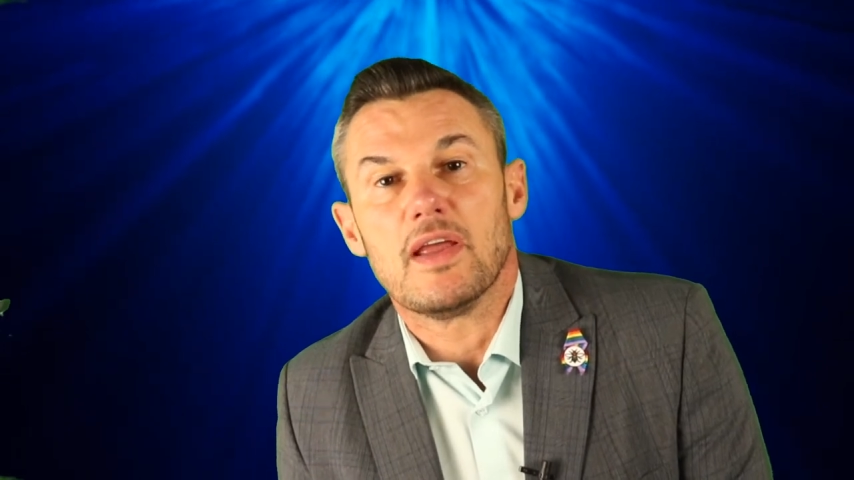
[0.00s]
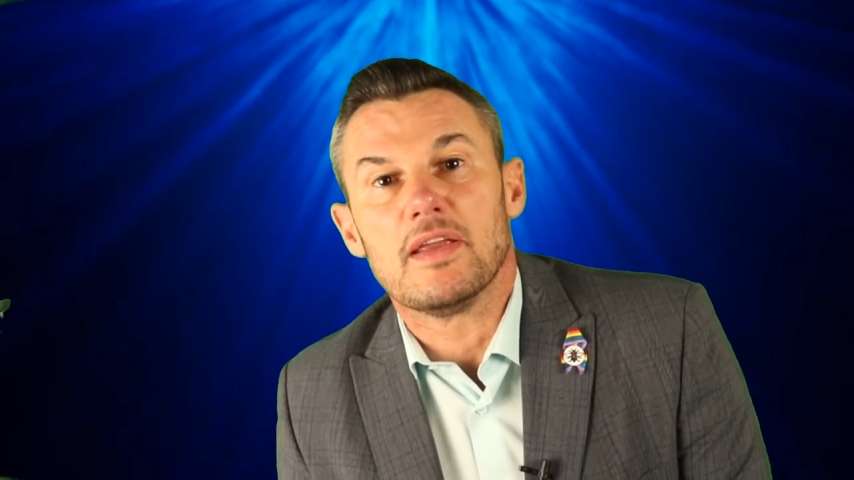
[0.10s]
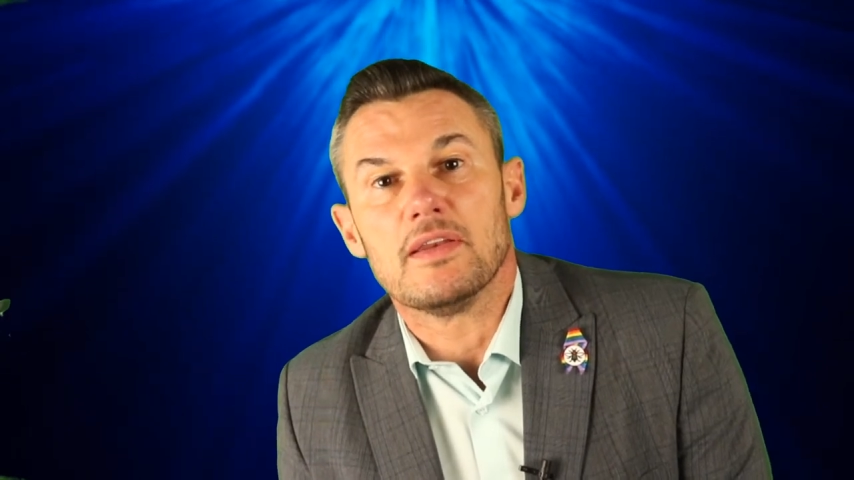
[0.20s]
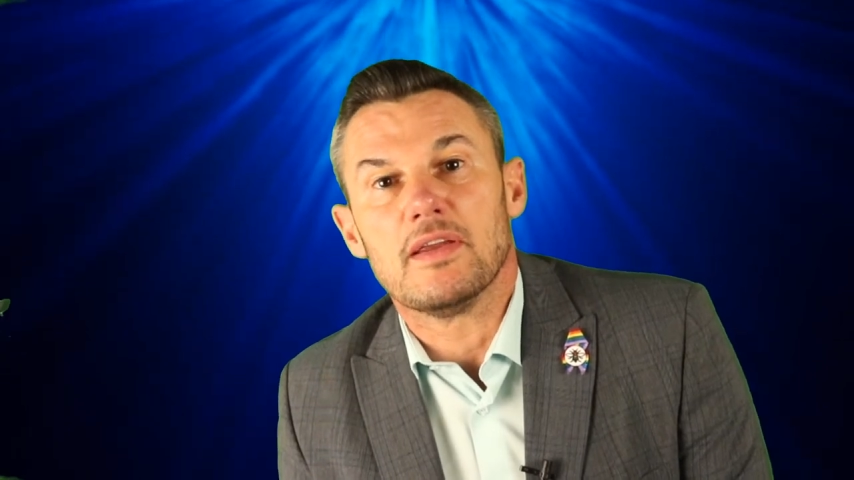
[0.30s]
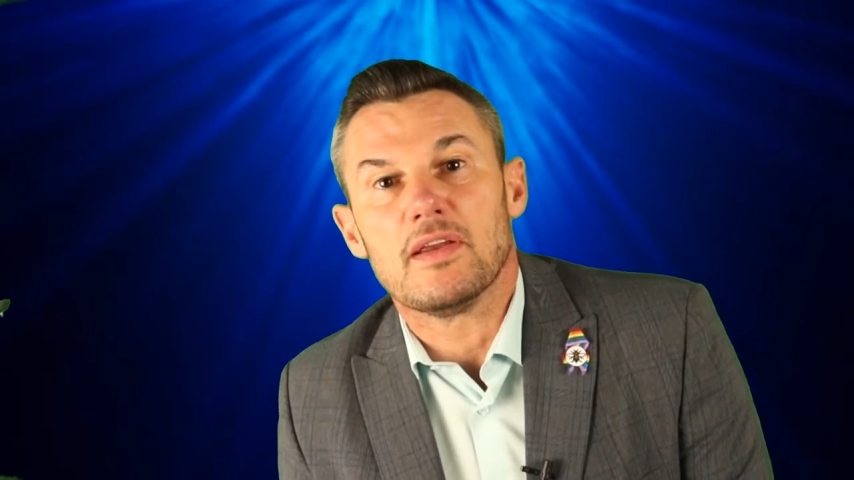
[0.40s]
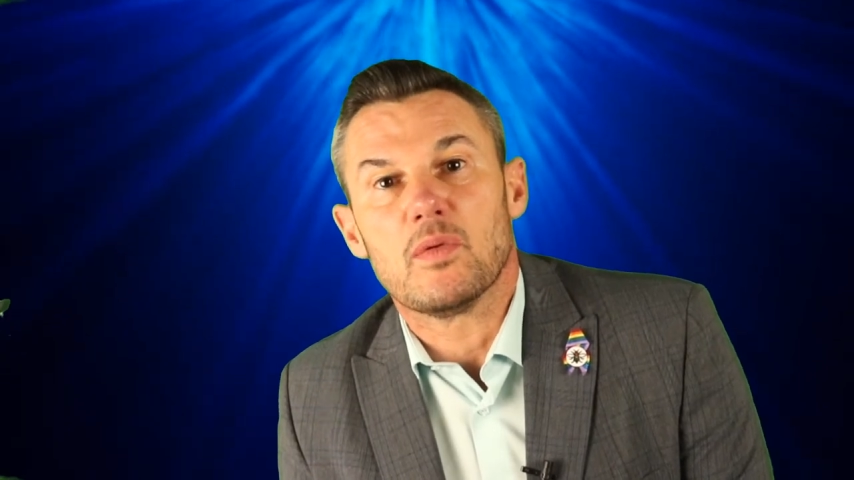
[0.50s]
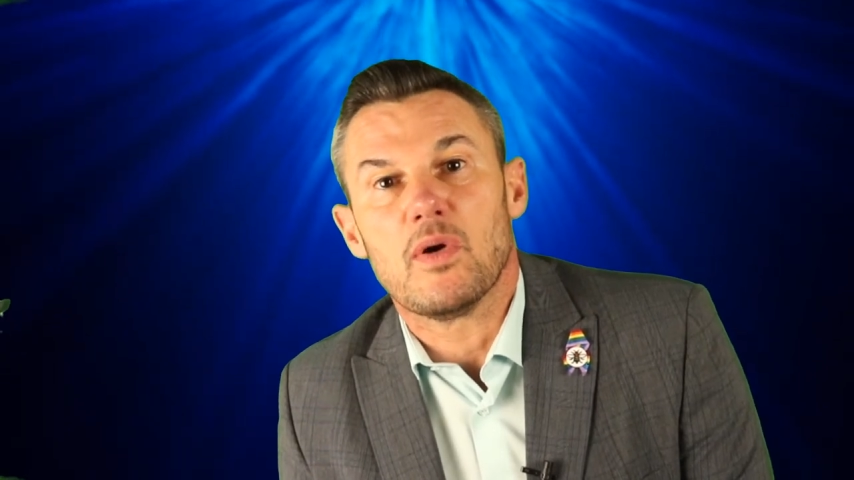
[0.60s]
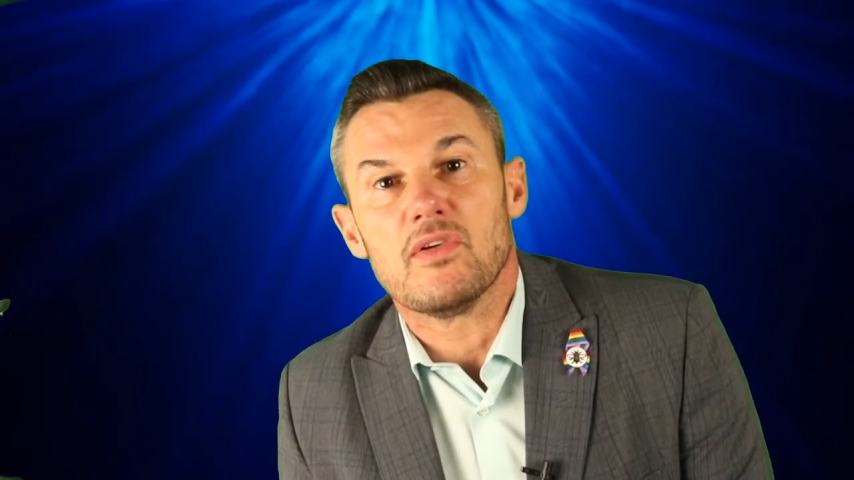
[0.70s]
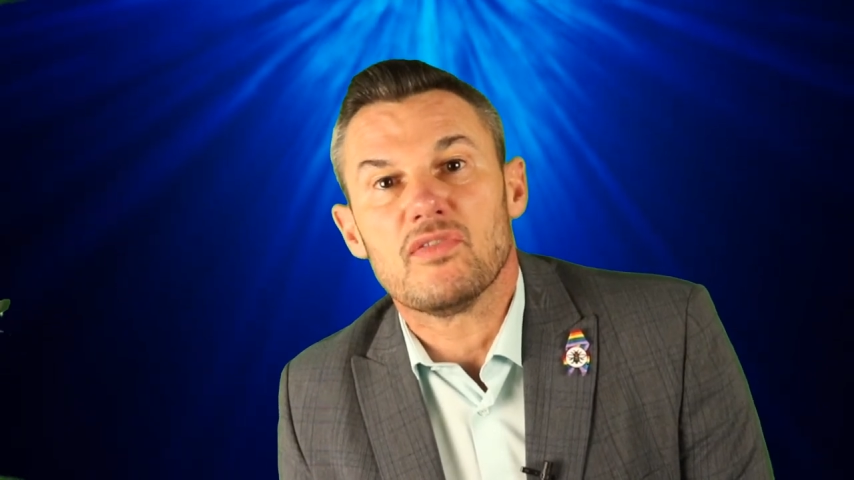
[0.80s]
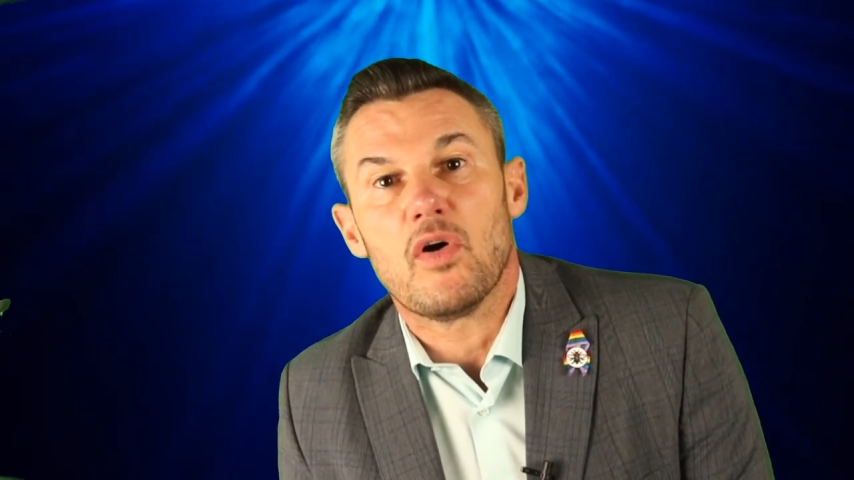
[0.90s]
in
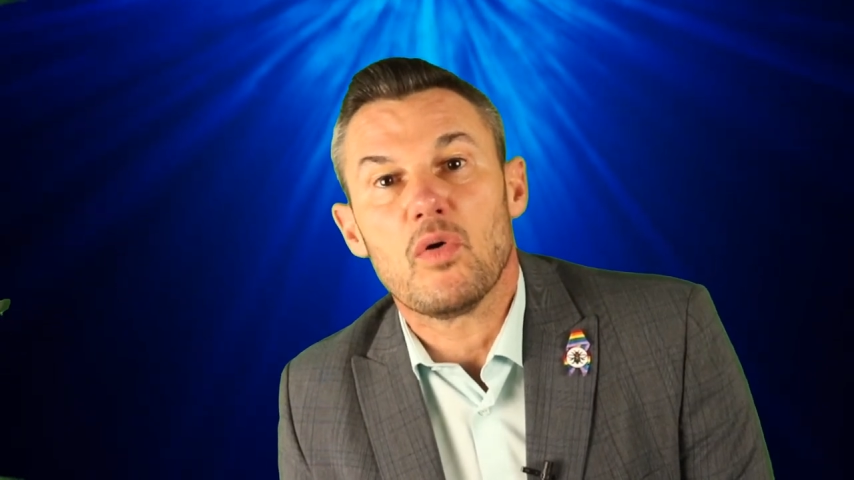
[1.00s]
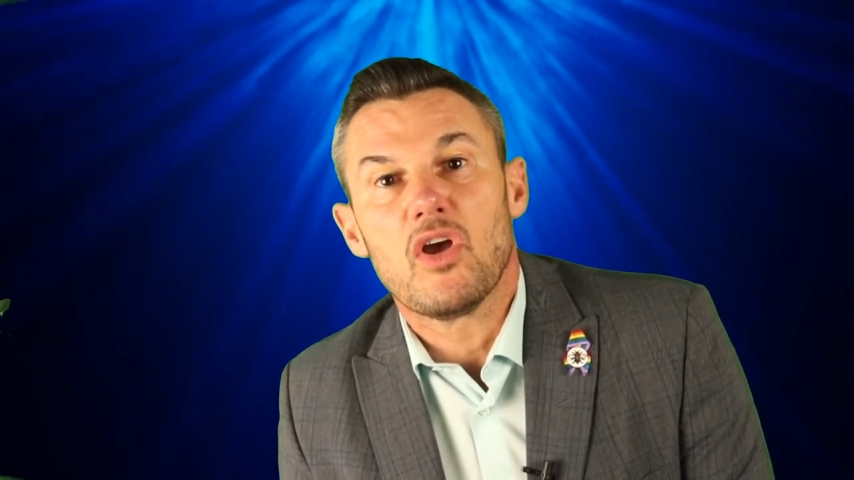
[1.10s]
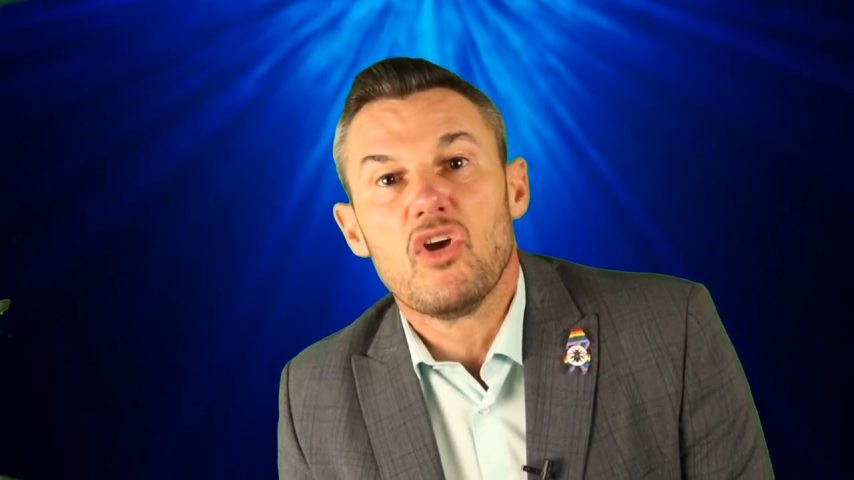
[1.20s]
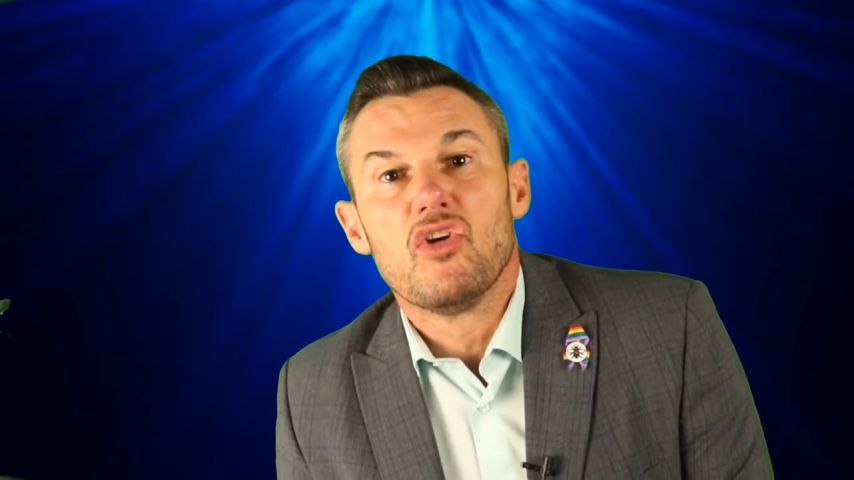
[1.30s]
Queer as Folk.